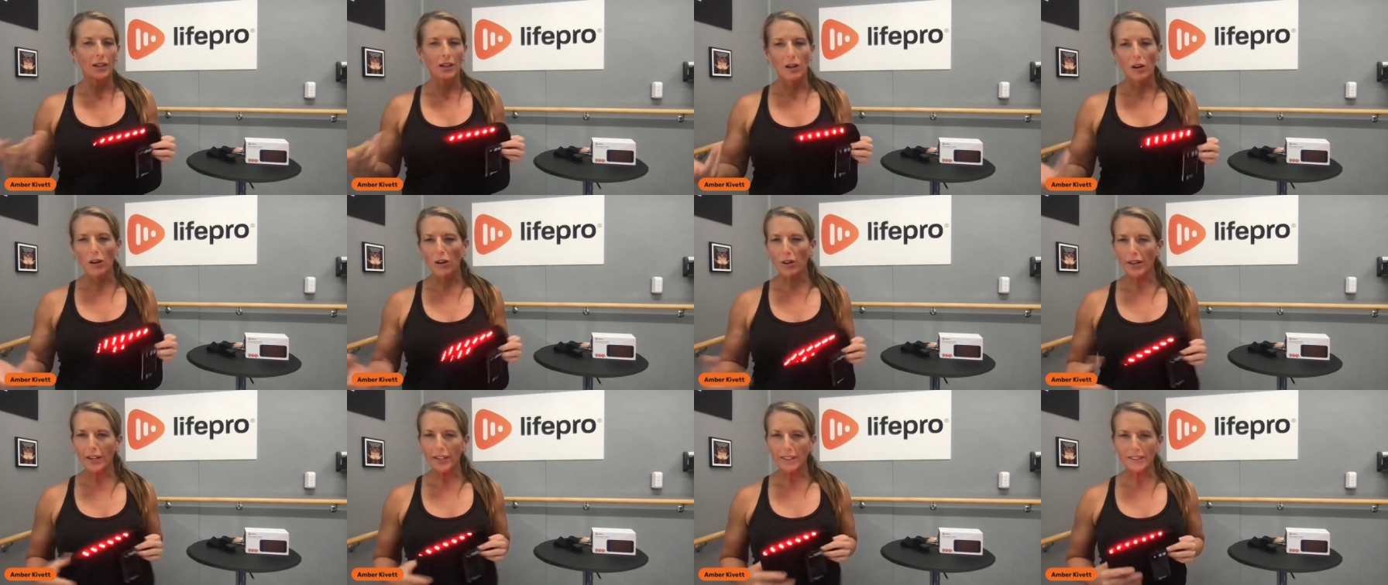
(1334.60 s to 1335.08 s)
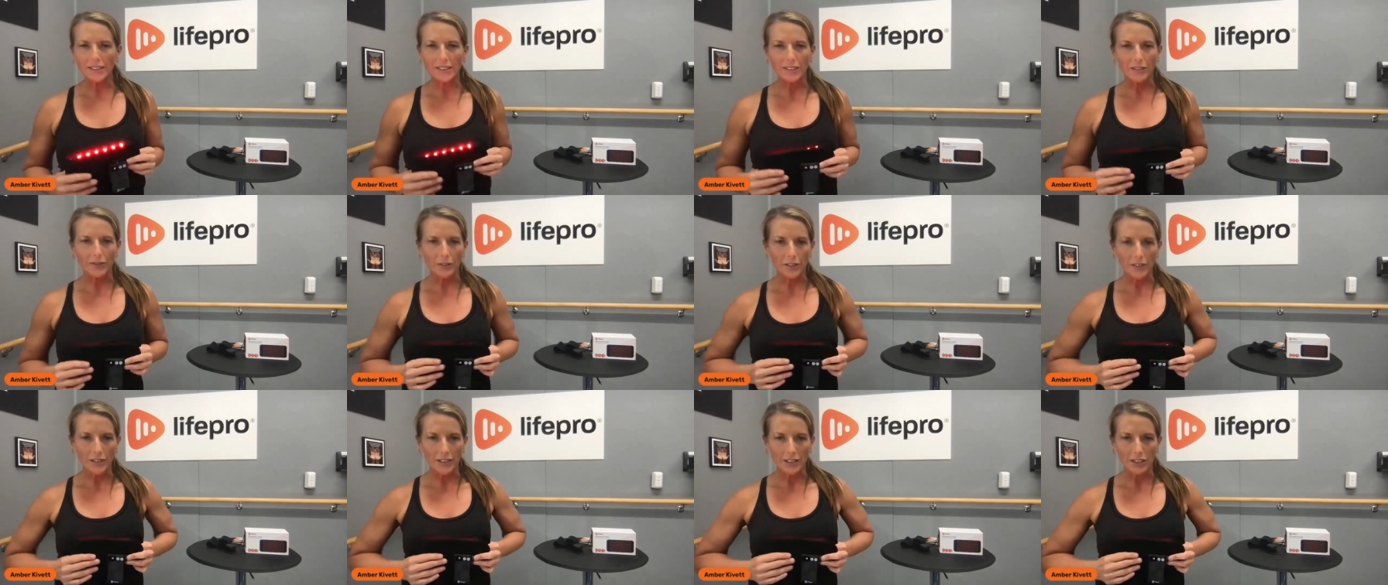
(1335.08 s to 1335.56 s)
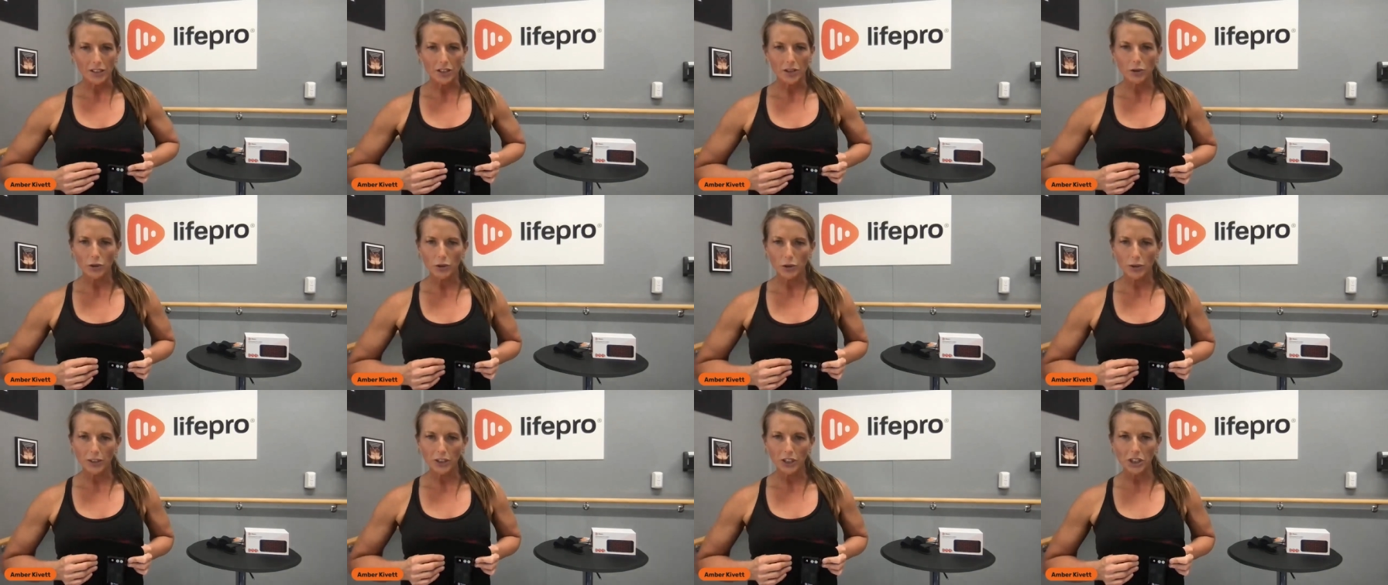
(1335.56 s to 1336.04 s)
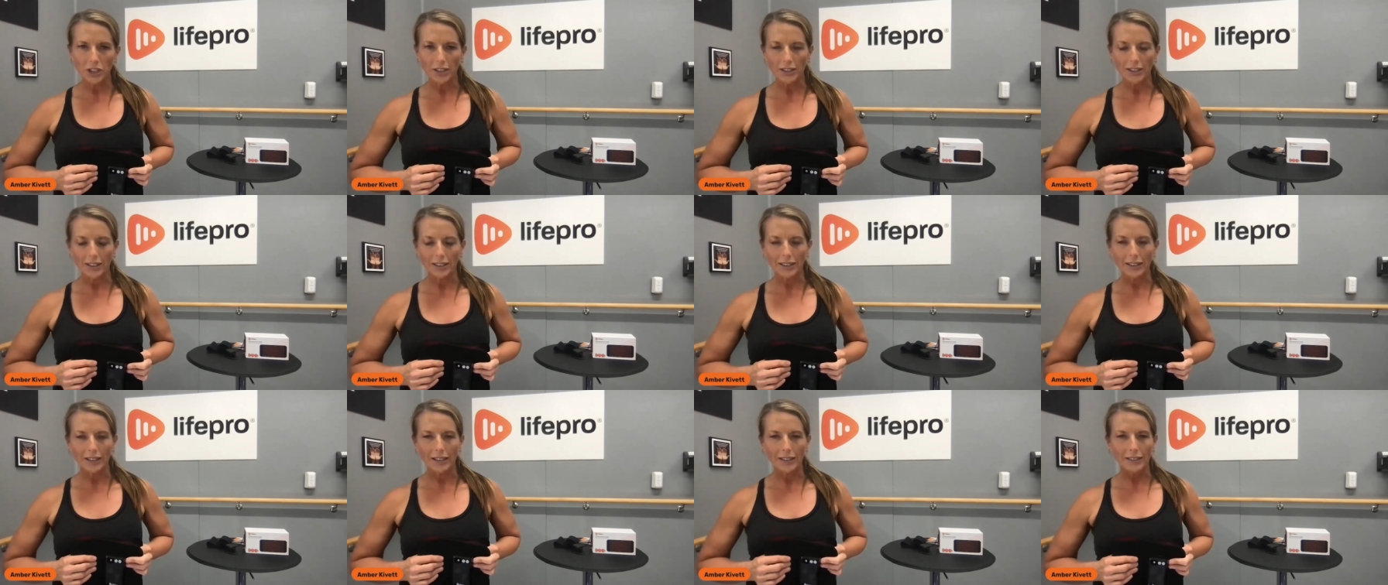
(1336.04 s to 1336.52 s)
all kinds of different things,
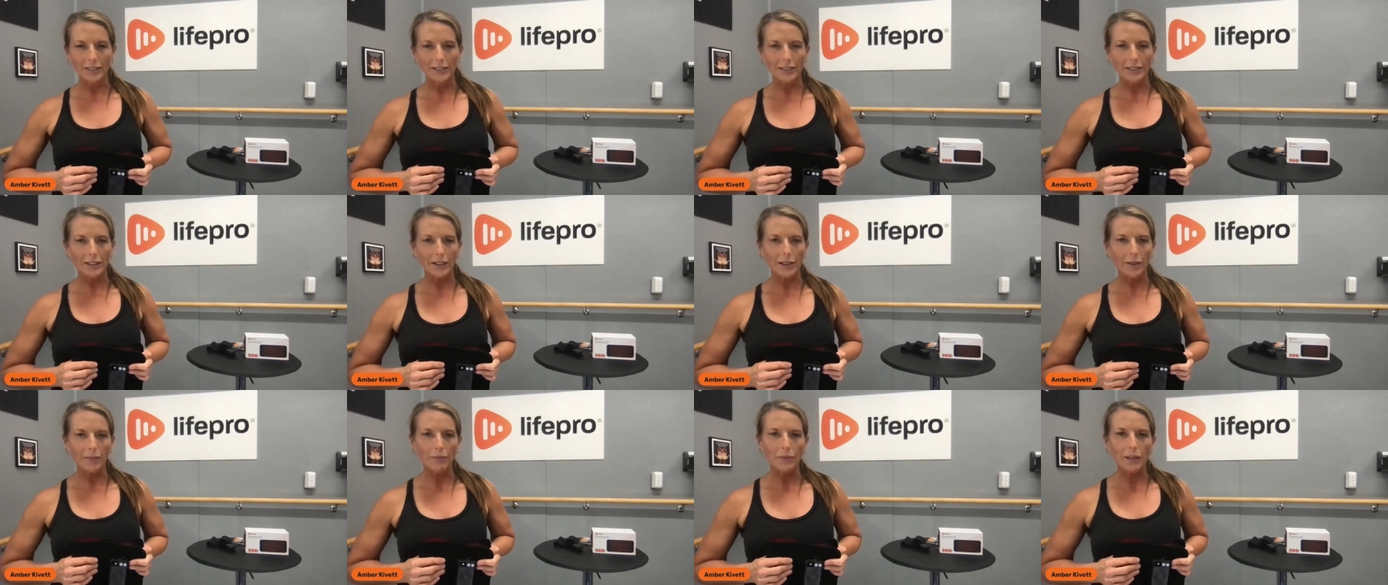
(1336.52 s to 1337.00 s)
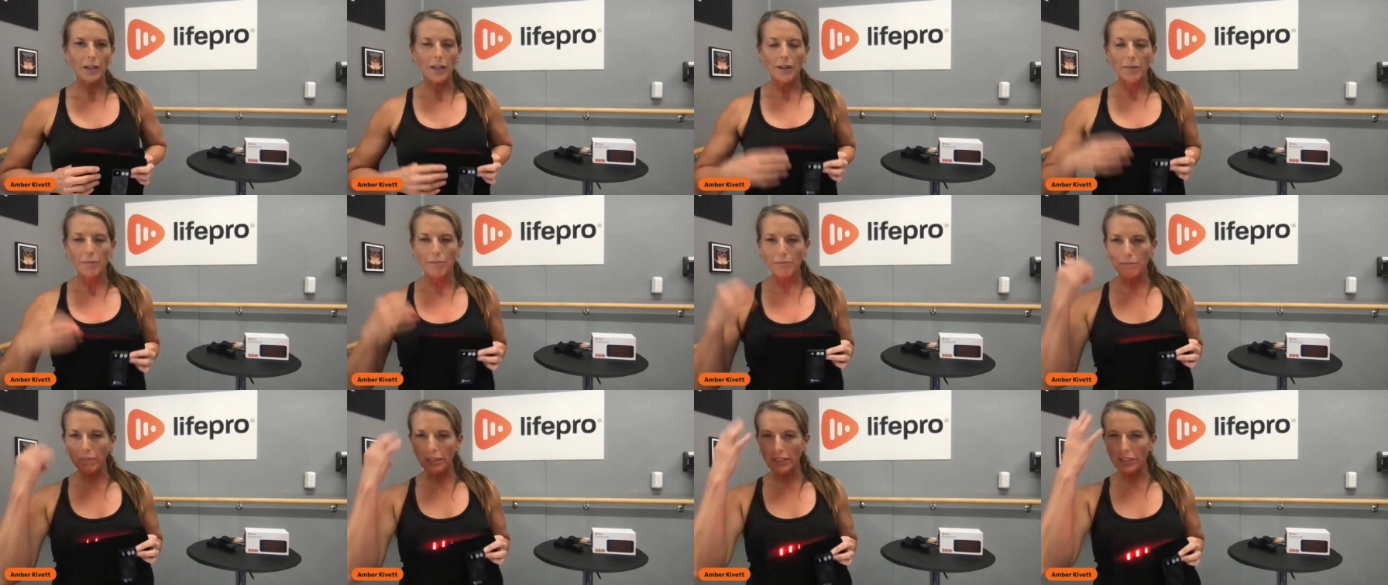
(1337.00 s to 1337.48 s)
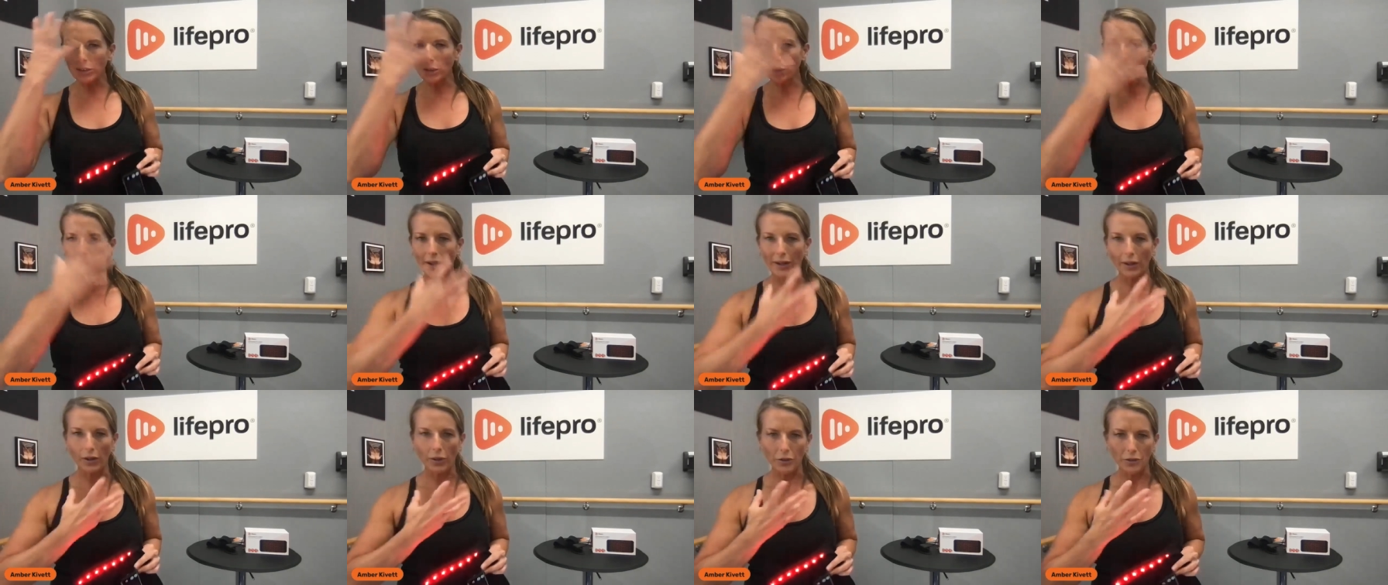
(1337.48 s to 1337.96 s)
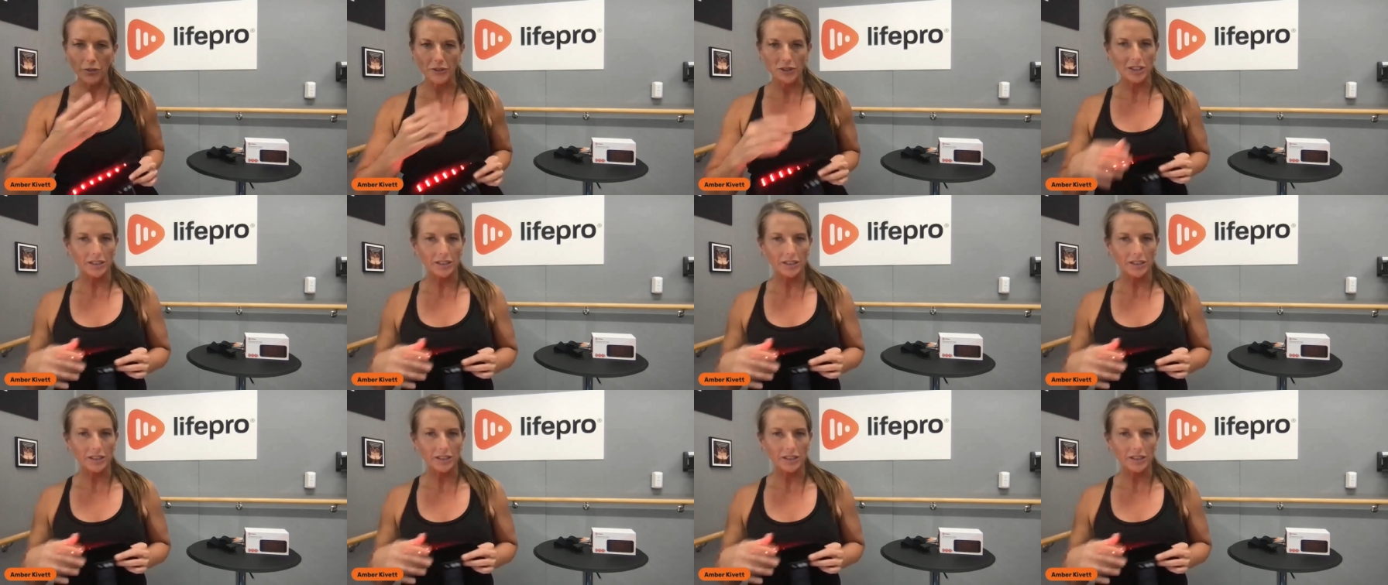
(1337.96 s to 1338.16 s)
nutrition and mental health,